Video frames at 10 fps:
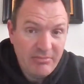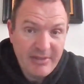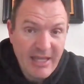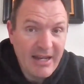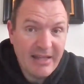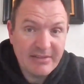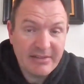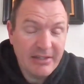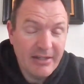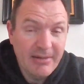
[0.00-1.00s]
That
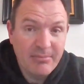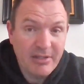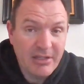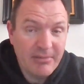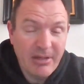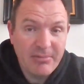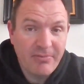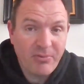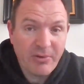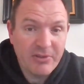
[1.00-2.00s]
hasn't come up
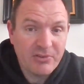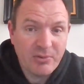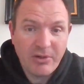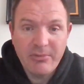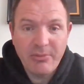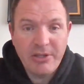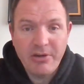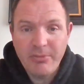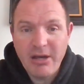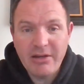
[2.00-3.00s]
before in the story, but we
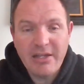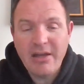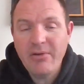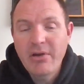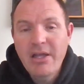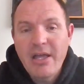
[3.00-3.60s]
hear about it now.